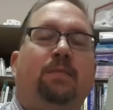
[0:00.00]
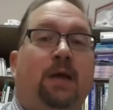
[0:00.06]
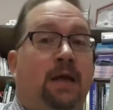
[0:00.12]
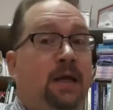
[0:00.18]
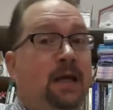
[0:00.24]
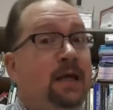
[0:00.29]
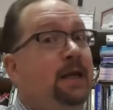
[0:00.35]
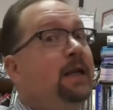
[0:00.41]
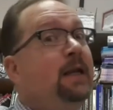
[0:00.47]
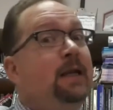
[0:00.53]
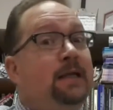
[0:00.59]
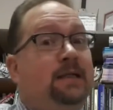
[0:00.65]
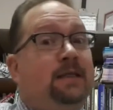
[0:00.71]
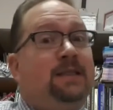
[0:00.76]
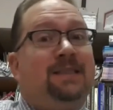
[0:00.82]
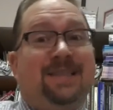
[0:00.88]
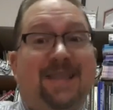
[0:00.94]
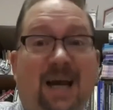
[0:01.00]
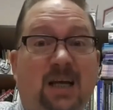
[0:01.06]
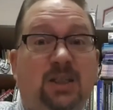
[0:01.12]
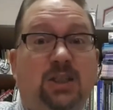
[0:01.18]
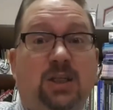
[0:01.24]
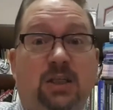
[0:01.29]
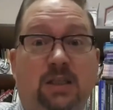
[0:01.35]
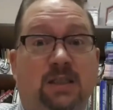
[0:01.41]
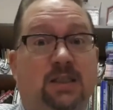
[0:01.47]
heated
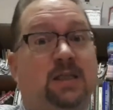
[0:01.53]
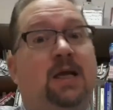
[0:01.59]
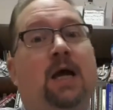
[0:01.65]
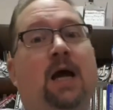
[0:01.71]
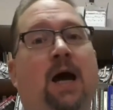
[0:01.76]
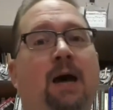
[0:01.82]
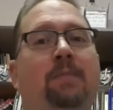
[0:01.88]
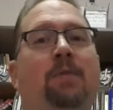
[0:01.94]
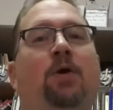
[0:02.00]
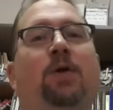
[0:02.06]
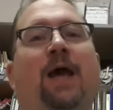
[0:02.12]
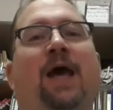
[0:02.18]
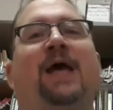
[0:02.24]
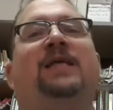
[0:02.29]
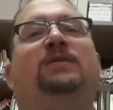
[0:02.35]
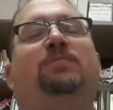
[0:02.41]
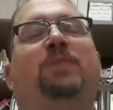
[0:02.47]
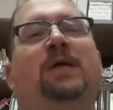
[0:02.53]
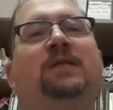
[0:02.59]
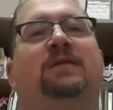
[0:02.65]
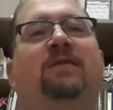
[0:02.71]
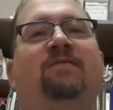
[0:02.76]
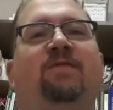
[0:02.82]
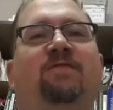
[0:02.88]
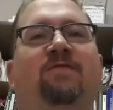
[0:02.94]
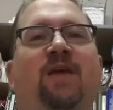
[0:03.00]
discussions about aspects
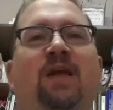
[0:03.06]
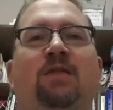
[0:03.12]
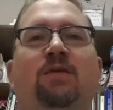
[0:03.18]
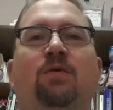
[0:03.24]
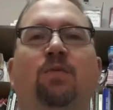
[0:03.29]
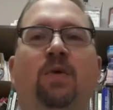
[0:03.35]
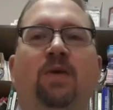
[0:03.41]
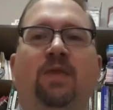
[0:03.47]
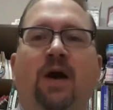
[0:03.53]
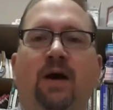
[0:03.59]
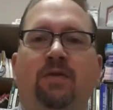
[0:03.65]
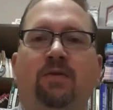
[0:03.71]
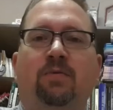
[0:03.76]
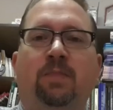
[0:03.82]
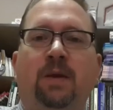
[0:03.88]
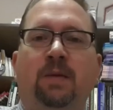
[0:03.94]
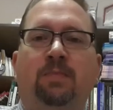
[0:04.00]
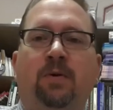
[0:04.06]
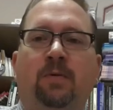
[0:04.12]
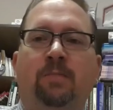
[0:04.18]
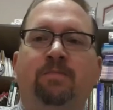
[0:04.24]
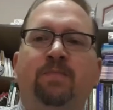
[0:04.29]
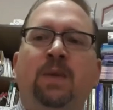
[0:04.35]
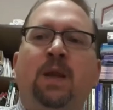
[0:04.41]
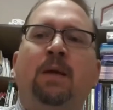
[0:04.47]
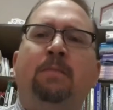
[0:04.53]
of the faith with other people.
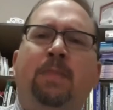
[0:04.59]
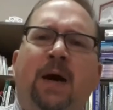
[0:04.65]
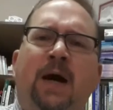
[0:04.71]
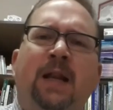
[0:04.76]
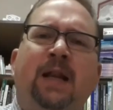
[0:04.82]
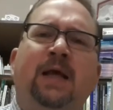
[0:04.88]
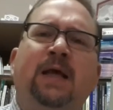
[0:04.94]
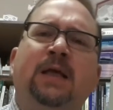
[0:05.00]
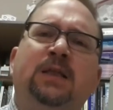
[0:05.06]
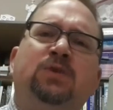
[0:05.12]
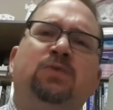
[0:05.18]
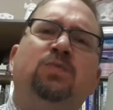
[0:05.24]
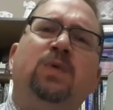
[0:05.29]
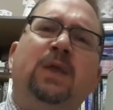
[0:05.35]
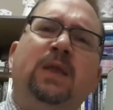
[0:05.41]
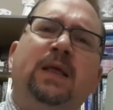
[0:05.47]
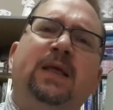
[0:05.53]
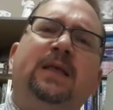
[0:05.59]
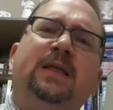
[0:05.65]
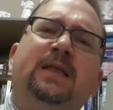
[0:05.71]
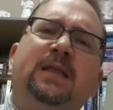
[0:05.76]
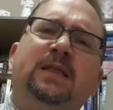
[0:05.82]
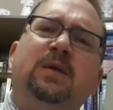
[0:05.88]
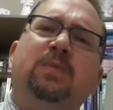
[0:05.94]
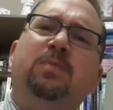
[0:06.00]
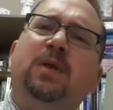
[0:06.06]
But it's really a
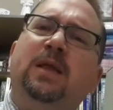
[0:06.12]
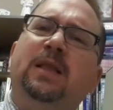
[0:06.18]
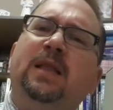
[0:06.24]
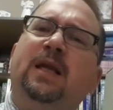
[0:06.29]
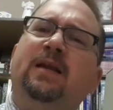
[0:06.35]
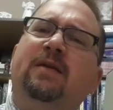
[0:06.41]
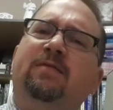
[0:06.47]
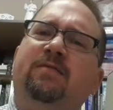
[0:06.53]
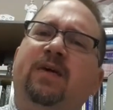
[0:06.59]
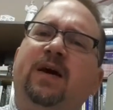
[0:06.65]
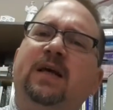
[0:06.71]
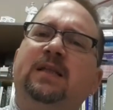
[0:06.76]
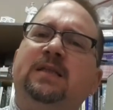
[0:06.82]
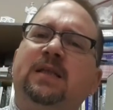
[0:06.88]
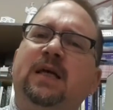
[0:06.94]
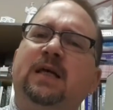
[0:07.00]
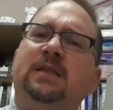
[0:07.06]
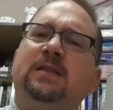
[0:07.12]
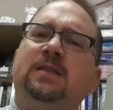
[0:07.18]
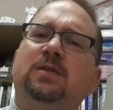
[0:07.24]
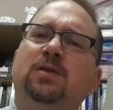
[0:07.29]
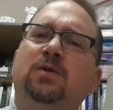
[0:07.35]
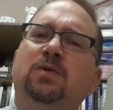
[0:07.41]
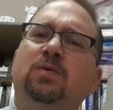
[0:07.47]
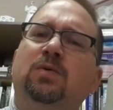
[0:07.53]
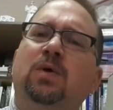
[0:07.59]
discipline that invites us
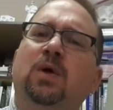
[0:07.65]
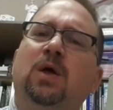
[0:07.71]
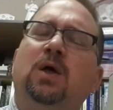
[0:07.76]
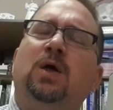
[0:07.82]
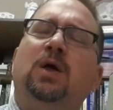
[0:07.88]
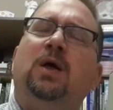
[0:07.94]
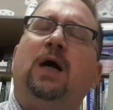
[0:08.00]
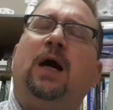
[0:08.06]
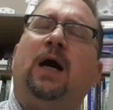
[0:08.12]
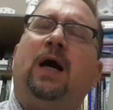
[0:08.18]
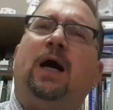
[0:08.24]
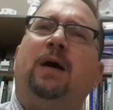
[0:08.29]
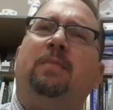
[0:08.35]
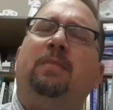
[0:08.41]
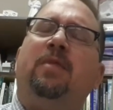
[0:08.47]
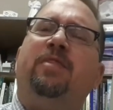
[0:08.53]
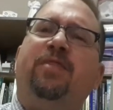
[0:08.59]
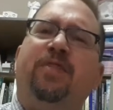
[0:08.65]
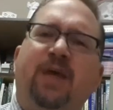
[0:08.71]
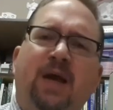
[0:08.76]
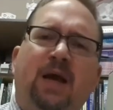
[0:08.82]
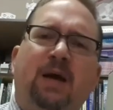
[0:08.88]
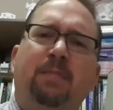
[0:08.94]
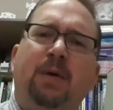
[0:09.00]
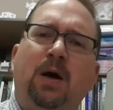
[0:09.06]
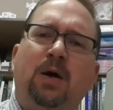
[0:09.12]
to
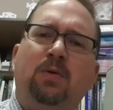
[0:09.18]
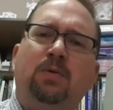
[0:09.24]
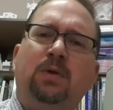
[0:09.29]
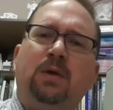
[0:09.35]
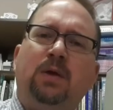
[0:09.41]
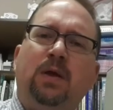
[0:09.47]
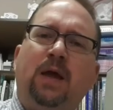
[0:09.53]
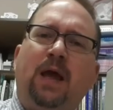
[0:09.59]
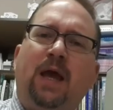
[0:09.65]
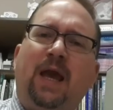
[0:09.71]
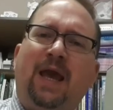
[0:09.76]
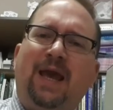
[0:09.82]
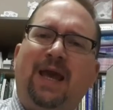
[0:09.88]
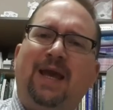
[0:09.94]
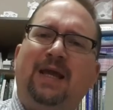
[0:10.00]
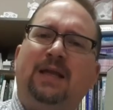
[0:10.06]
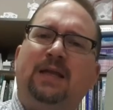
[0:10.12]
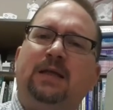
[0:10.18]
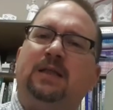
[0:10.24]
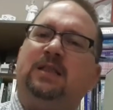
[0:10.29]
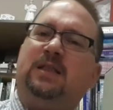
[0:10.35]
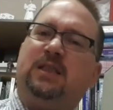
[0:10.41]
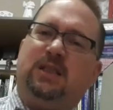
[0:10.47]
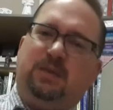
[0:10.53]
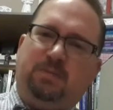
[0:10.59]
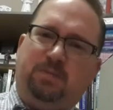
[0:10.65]
think about and
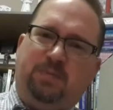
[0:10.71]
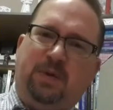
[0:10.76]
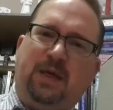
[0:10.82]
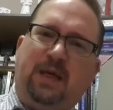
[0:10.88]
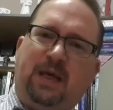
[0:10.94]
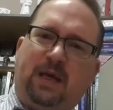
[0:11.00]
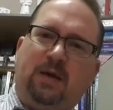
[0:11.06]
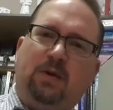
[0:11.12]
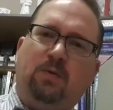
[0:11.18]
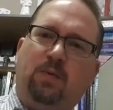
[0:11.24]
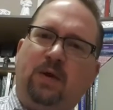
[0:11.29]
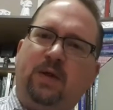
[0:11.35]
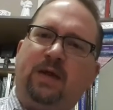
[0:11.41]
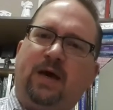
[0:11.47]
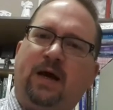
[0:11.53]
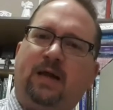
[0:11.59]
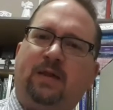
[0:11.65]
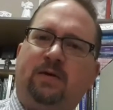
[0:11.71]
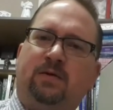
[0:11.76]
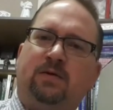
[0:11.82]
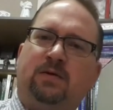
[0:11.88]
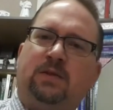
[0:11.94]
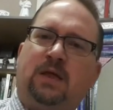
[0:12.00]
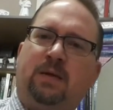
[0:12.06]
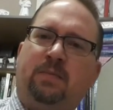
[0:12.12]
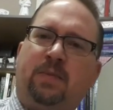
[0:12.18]
speak with
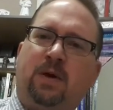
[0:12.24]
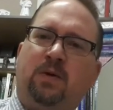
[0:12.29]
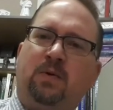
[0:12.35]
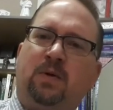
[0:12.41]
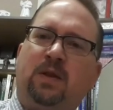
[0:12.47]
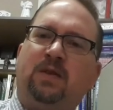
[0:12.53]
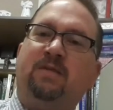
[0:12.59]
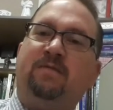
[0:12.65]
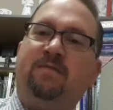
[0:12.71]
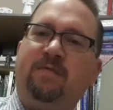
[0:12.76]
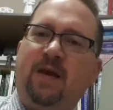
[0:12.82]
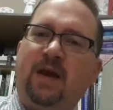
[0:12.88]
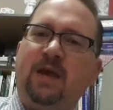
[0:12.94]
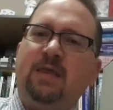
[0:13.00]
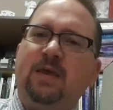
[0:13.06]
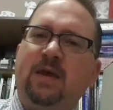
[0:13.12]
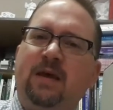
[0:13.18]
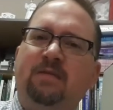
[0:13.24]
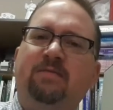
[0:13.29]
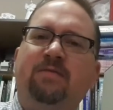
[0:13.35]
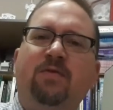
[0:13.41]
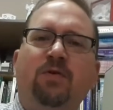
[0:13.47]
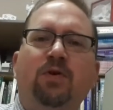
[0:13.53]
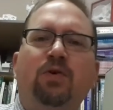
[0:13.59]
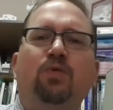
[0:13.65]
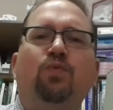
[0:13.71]
others about the faith in
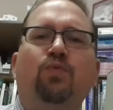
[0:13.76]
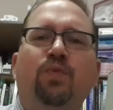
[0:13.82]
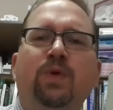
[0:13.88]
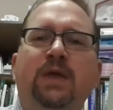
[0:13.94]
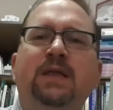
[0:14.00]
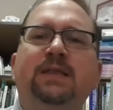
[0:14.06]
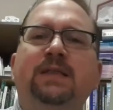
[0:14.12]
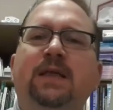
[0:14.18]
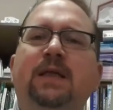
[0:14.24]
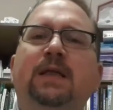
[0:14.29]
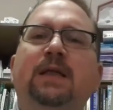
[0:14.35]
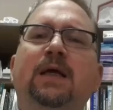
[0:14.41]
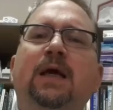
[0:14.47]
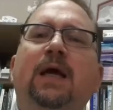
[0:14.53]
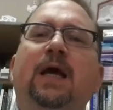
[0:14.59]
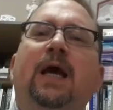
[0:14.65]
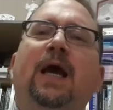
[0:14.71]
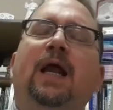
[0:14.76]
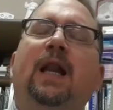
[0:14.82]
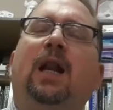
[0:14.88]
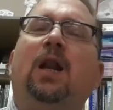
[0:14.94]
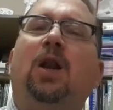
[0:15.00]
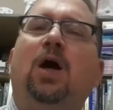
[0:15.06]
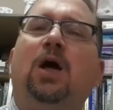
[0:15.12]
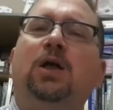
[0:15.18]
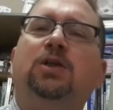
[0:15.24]
very reasoned and
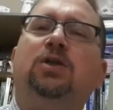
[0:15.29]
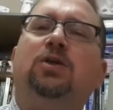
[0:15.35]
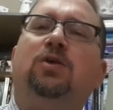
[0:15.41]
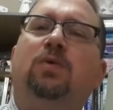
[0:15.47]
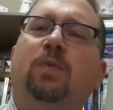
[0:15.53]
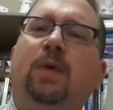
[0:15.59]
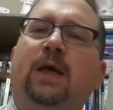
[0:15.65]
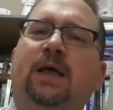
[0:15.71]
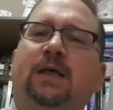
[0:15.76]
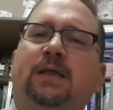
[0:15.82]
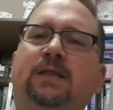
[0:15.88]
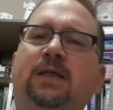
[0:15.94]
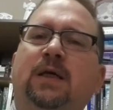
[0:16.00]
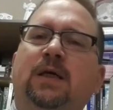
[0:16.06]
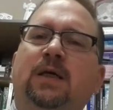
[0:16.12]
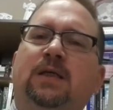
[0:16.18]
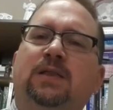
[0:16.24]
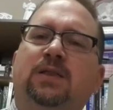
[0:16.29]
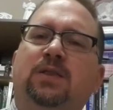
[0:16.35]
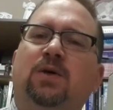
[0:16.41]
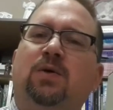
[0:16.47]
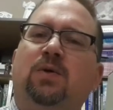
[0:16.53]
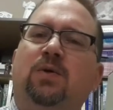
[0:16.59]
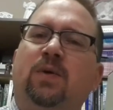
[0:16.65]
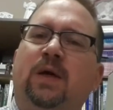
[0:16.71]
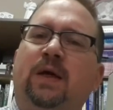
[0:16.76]
logical ways.
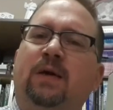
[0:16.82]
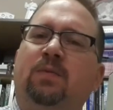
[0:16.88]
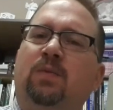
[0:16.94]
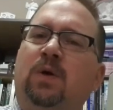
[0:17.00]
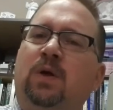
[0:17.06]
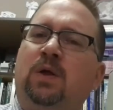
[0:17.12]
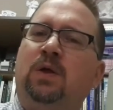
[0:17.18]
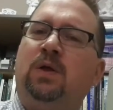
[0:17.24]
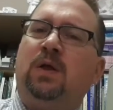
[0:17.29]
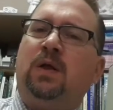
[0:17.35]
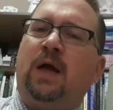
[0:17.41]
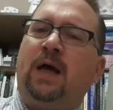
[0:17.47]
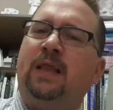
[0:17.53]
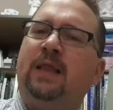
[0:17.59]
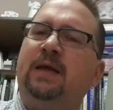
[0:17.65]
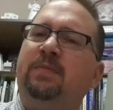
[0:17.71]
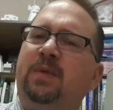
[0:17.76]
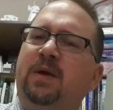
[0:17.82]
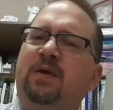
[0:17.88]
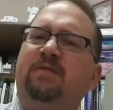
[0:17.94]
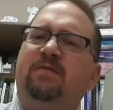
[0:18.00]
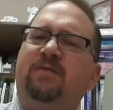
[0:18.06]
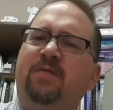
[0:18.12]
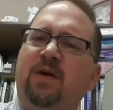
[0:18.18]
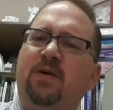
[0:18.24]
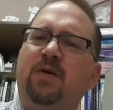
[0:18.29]
So it will, I think, be a
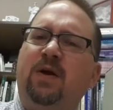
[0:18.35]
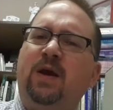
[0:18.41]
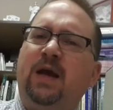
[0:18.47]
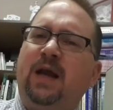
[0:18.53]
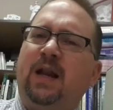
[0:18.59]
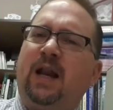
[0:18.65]
very